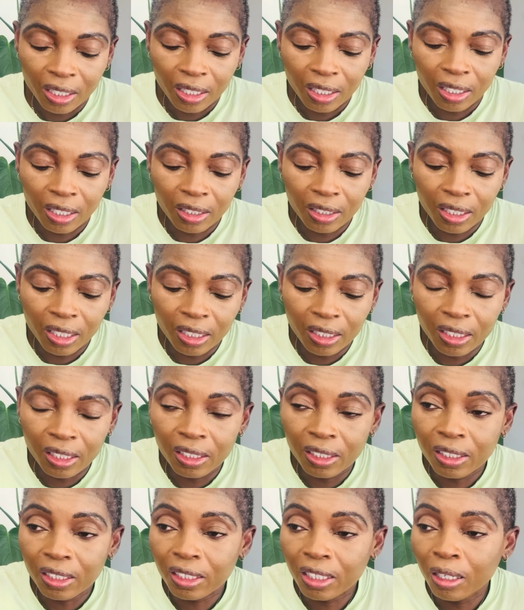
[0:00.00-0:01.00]
And
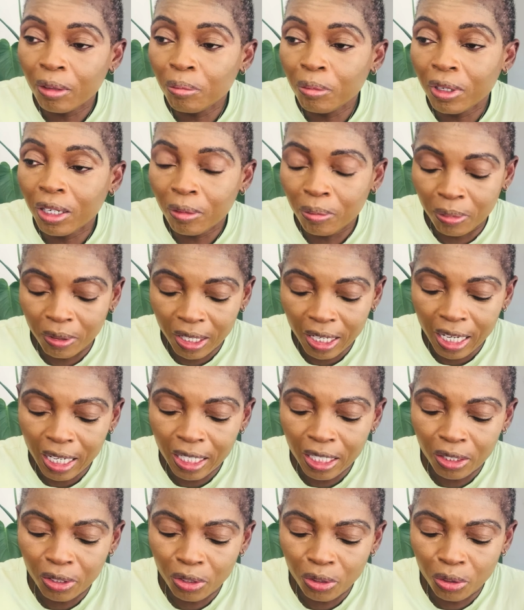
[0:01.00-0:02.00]
then same
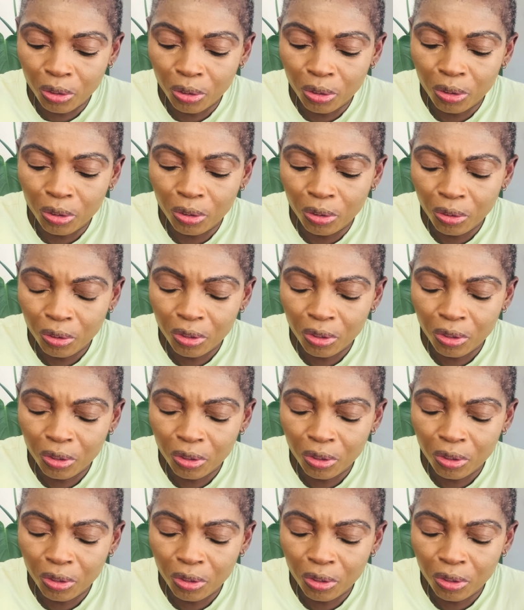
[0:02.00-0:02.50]
applies to